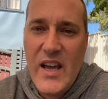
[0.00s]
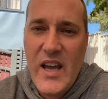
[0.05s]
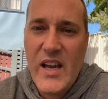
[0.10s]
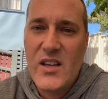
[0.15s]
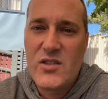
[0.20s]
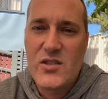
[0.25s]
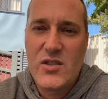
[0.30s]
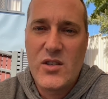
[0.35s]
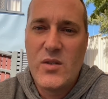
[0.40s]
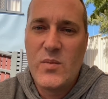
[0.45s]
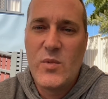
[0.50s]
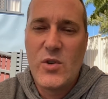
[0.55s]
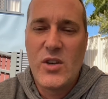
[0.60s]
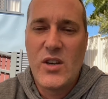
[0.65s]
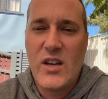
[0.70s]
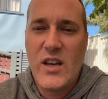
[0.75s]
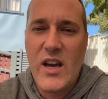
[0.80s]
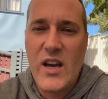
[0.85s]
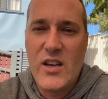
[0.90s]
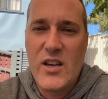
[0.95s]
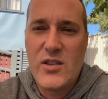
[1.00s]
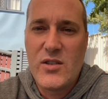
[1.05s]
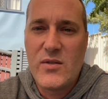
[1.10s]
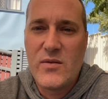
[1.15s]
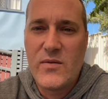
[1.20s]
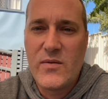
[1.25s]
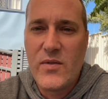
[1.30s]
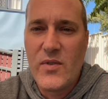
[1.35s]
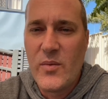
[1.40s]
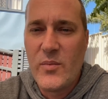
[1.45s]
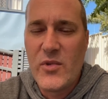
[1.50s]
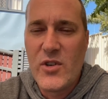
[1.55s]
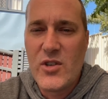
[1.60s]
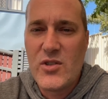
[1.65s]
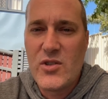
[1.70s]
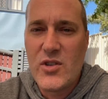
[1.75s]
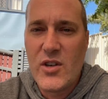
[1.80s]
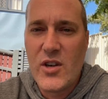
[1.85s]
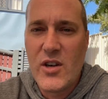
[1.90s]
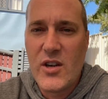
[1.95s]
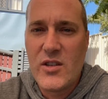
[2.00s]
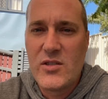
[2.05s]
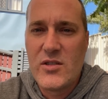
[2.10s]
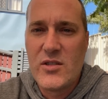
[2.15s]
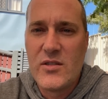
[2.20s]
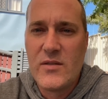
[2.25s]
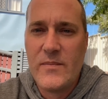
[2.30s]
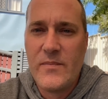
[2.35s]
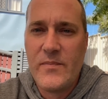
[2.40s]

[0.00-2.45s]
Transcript: excommunication from the church.